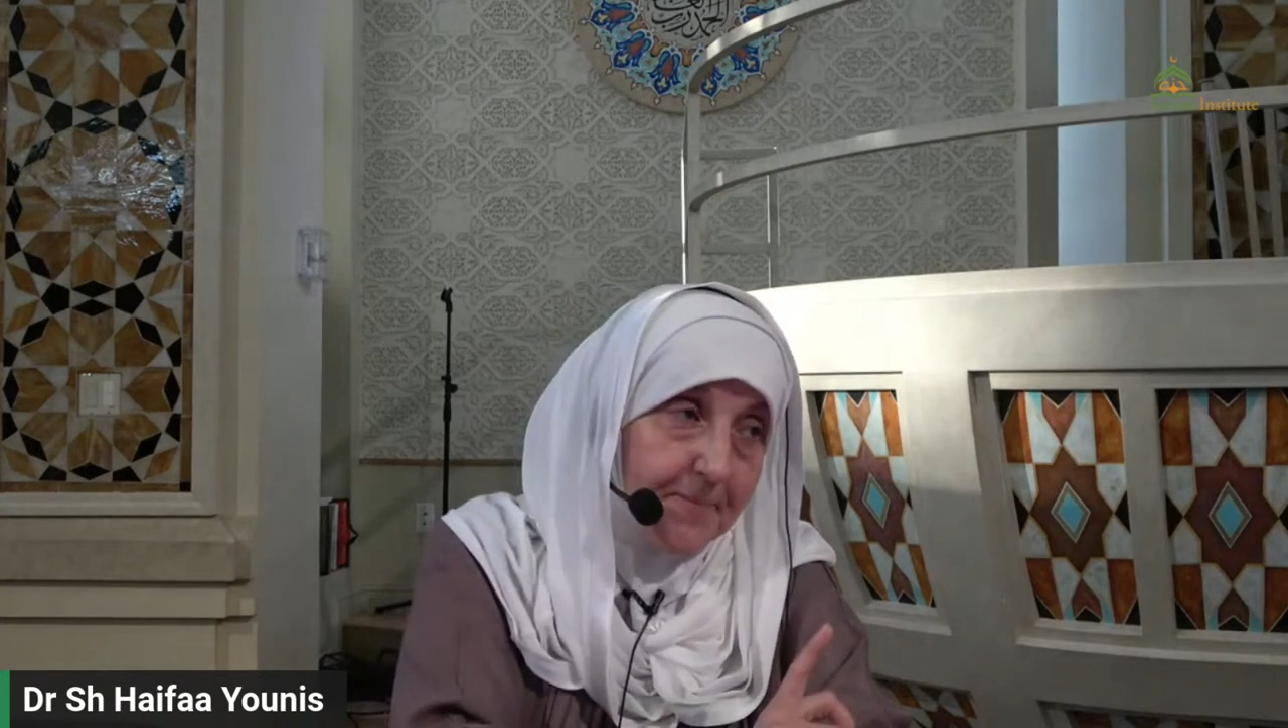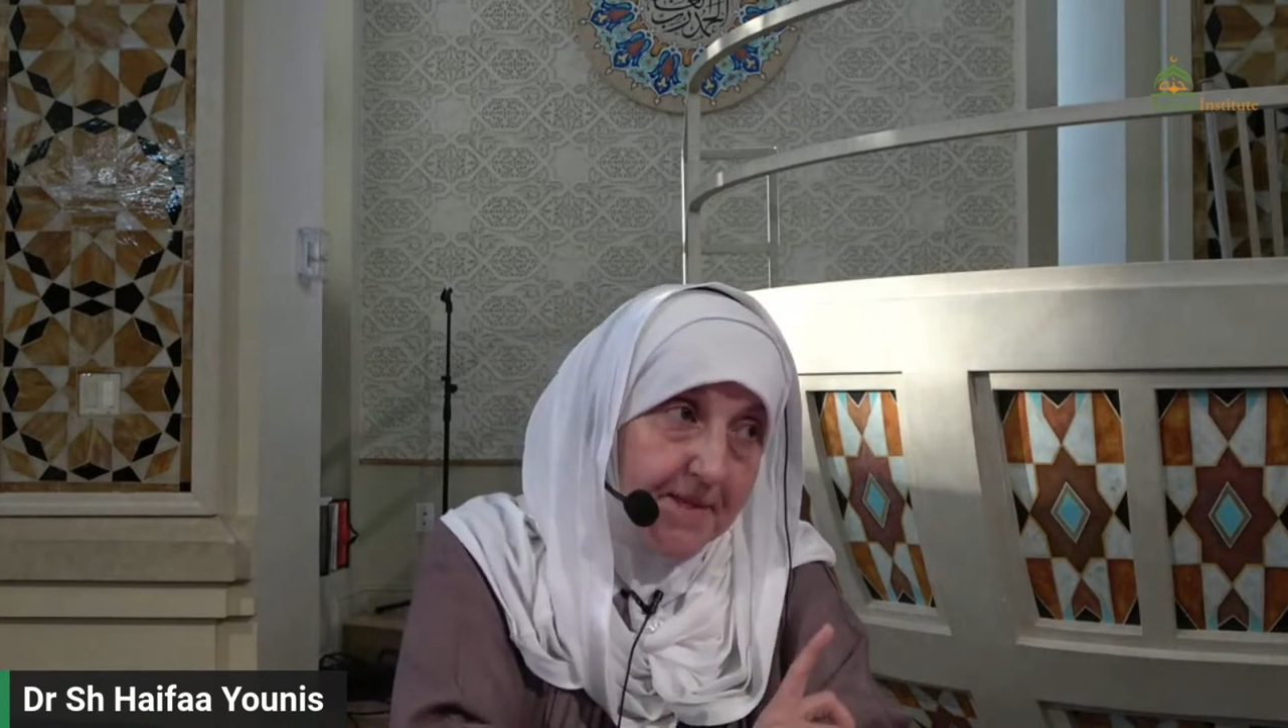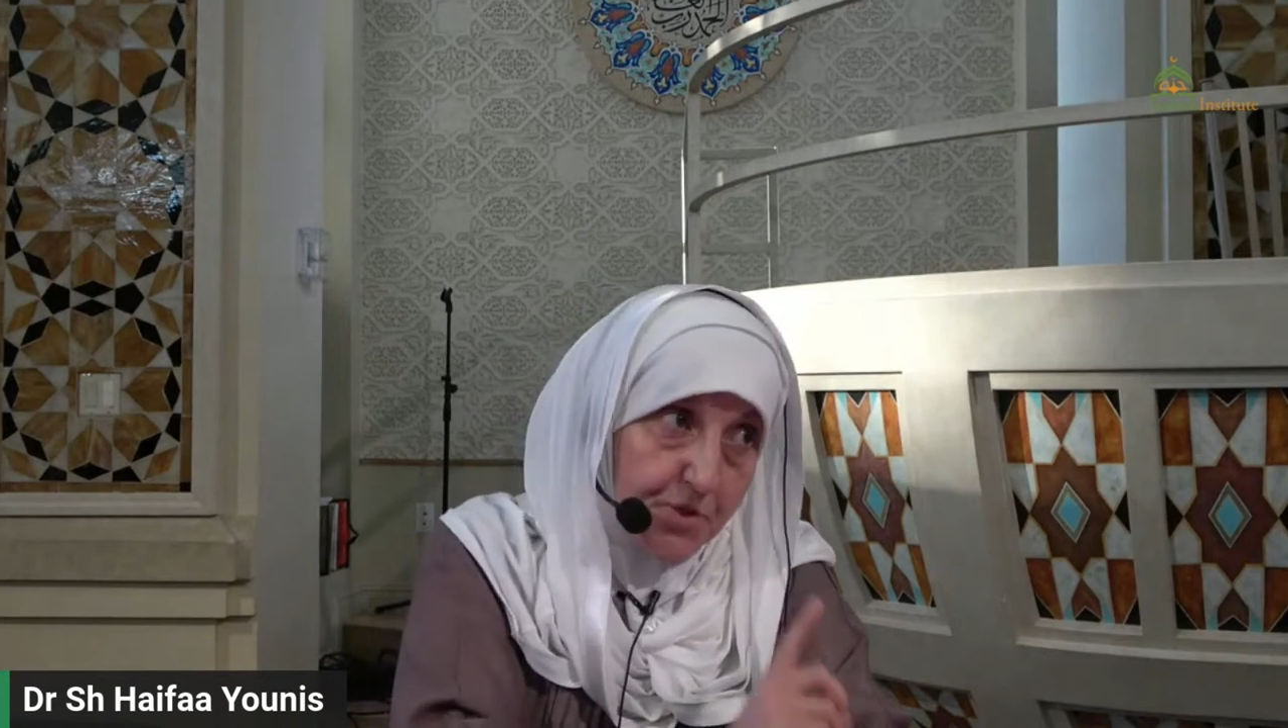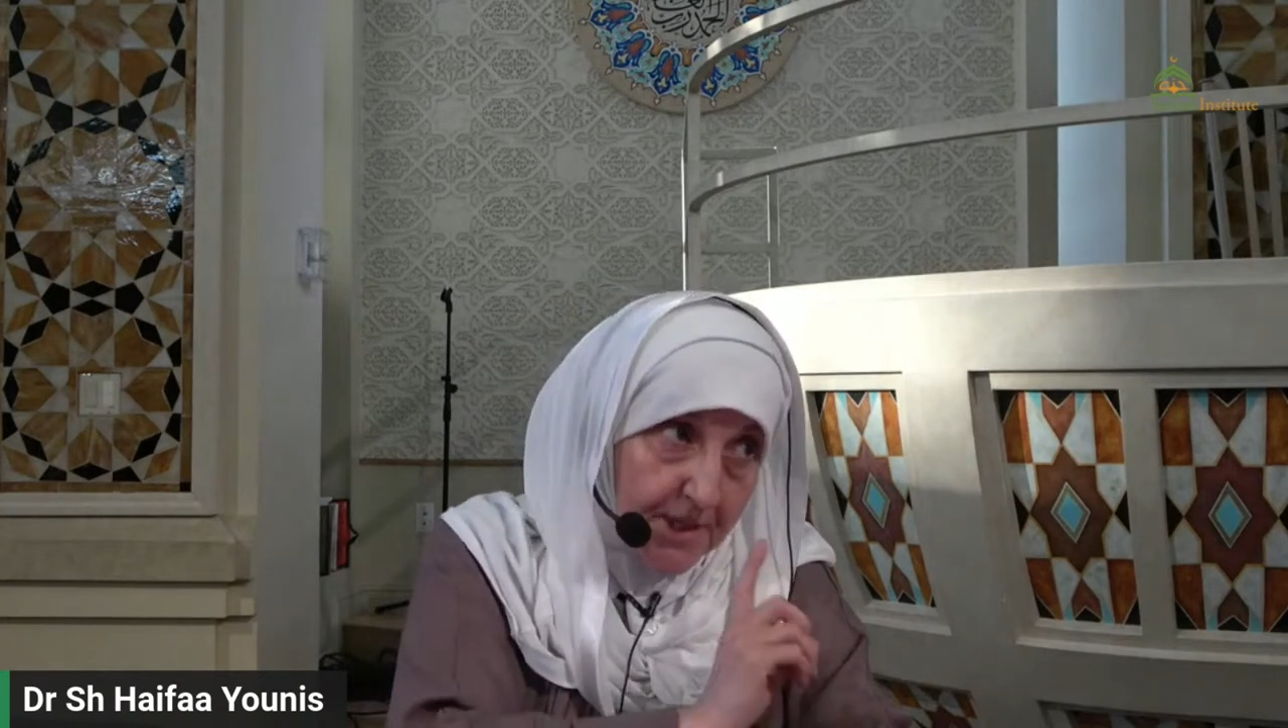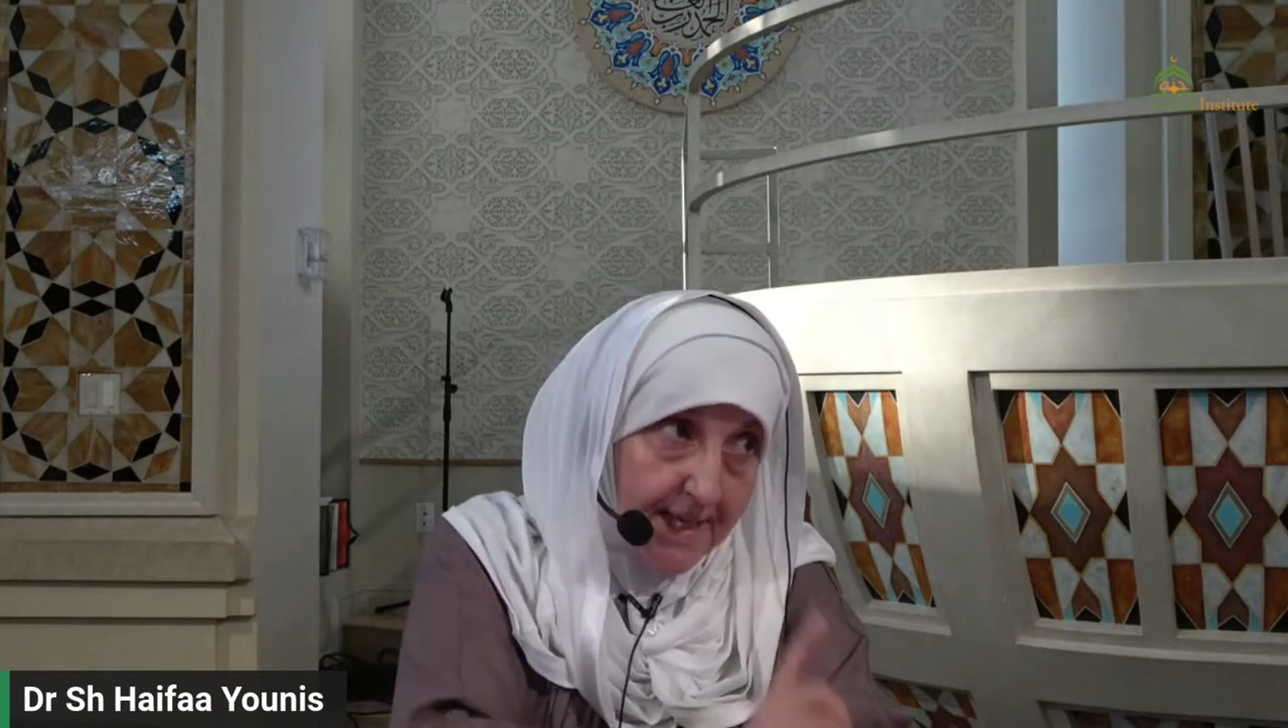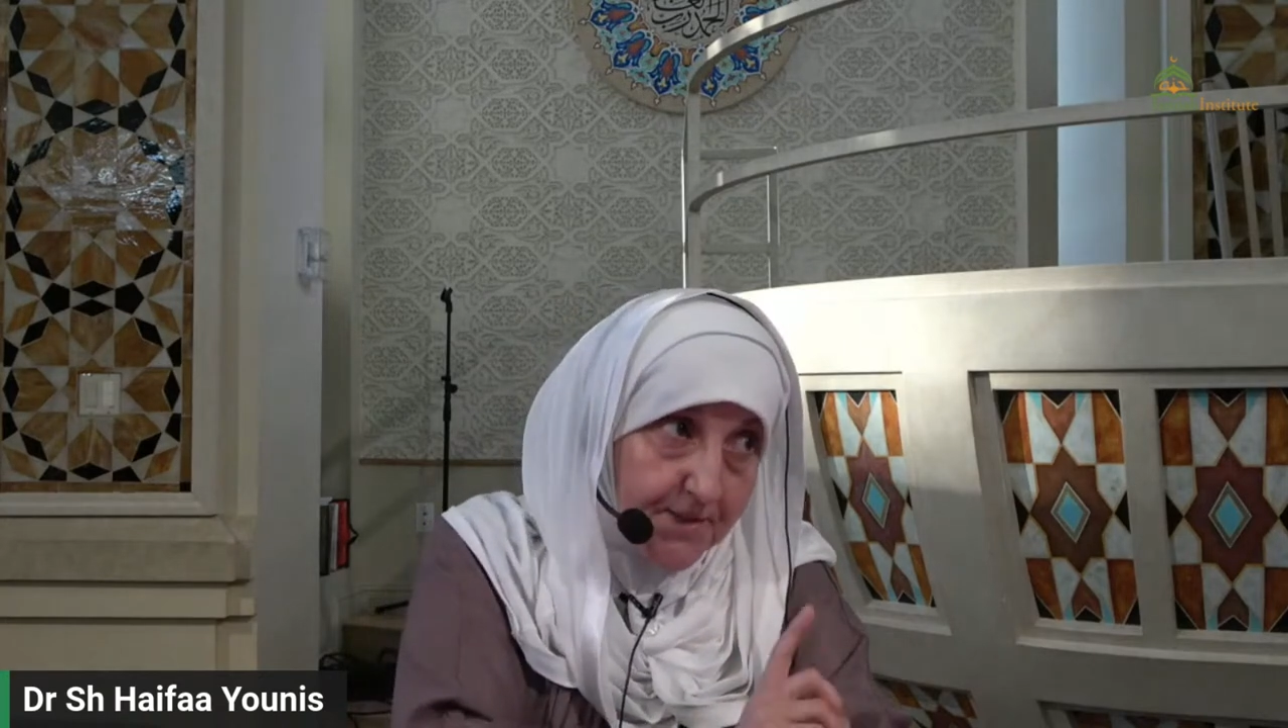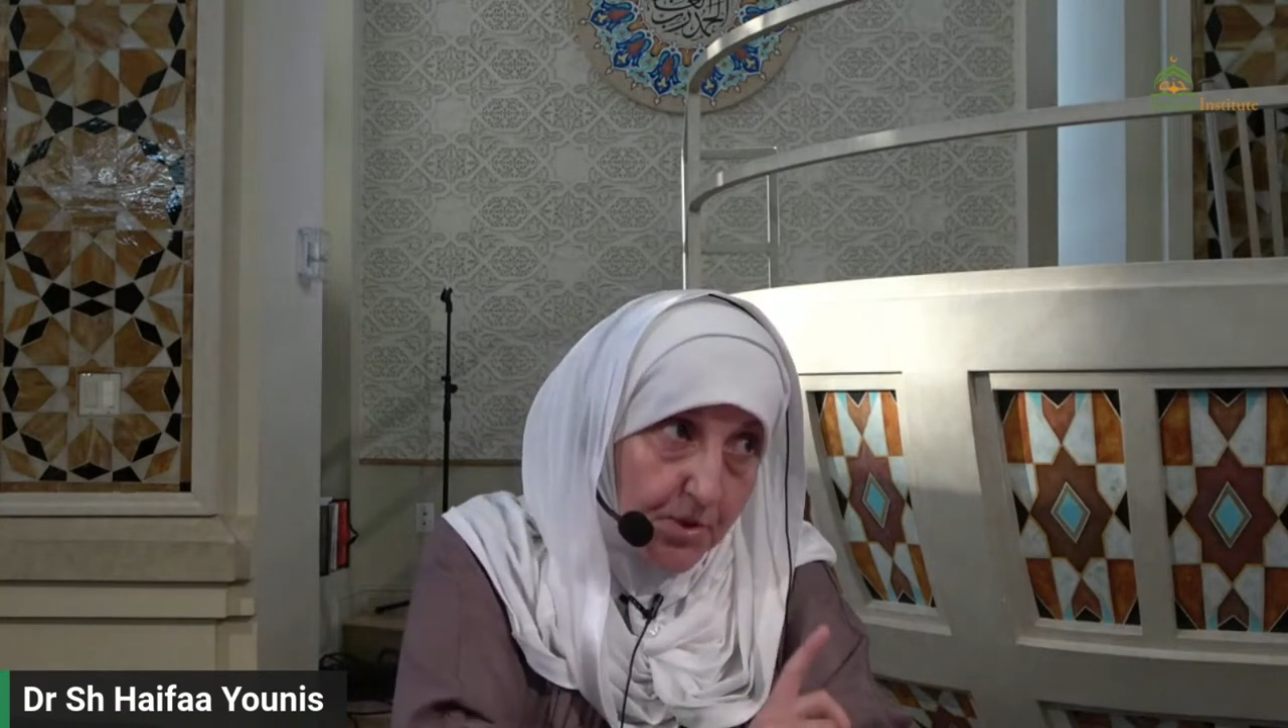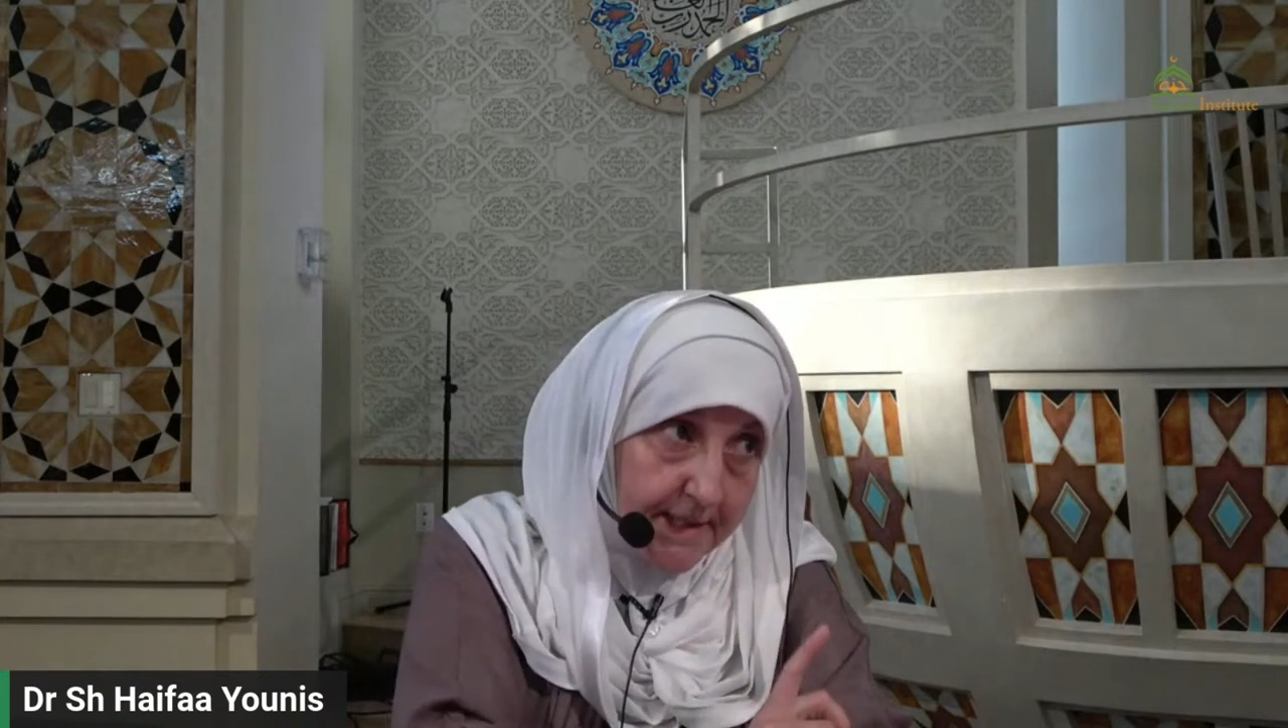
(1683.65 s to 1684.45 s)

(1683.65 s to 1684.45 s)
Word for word: Salat al